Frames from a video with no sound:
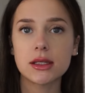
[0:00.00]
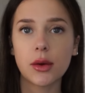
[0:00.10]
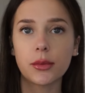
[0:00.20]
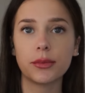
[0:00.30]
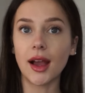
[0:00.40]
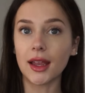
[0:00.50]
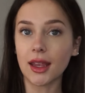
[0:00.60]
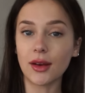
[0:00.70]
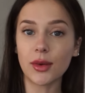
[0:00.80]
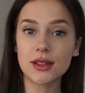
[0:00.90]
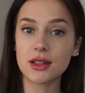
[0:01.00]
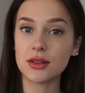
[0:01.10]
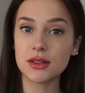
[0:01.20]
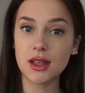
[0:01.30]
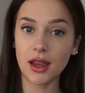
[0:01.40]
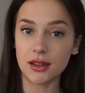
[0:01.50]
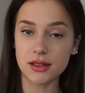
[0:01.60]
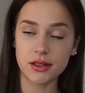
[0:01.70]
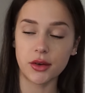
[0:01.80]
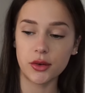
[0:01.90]
So I can't wait to use the
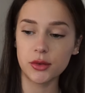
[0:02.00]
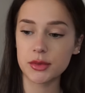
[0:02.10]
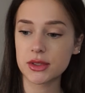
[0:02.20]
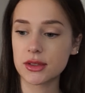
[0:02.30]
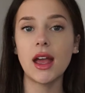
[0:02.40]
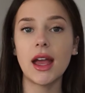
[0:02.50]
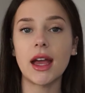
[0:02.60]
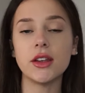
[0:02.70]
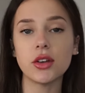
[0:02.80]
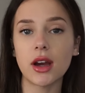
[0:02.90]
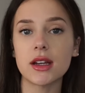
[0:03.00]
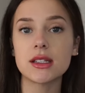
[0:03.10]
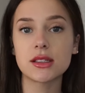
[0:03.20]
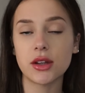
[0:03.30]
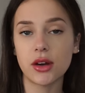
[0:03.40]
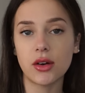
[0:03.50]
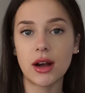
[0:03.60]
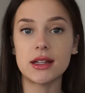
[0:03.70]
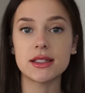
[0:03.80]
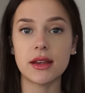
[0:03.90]
hand soaps. And you guys know
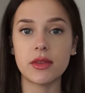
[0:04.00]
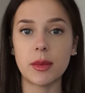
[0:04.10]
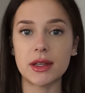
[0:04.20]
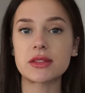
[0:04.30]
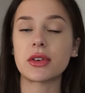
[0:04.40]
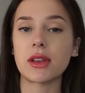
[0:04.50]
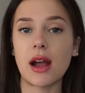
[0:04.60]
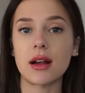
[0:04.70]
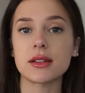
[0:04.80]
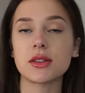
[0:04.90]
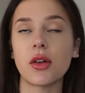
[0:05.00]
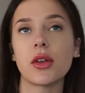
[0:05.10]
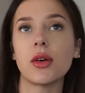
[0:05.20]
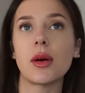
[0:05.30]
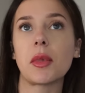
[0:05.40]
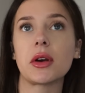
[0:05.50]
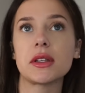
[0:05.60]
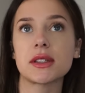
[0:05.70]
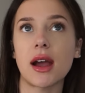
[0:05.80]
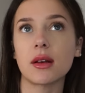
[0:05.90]
I saved the best for last, although I'm already
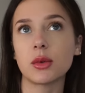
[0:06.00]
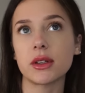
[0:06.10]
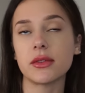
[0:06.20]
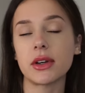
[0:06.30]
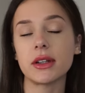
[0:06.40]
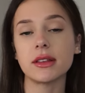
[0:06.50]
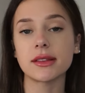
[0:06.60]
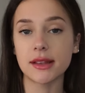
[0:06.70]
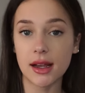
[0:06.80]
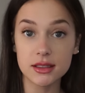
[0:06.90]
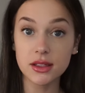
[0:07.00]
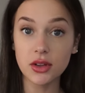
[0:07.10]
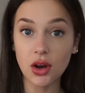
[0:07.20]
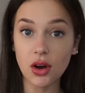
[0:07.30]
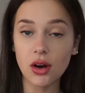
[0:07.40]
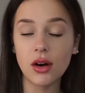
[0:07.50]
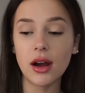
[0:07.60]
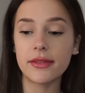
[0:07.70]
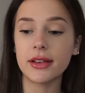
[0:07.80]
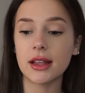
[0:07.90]
sad we're at the very last of the haul.
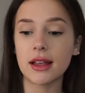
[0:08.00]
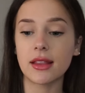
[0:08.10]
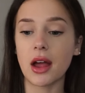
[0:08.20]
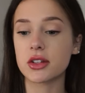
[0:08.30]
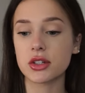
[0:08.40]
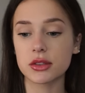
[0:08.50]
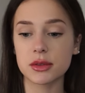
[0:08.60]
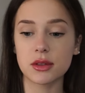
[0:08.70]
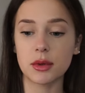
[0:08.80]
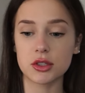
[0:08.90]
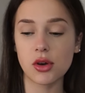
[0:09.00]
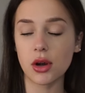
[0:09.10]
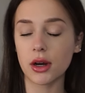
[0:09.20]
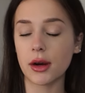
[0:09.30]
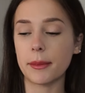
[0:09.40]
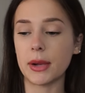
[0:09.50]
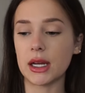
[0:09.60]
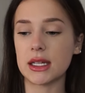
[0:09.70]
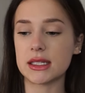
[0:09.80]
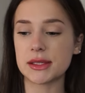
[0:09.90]
I feel like last year's was so much longer,
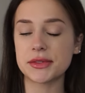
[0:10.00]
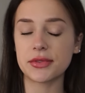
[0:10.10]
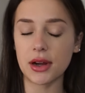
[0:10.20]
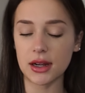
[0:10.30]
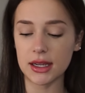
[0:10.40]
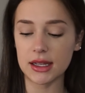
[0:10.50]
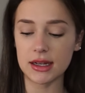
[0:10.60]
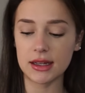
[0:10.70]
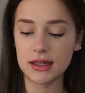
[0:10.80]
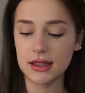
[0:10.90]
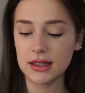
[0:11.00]
but it's fine.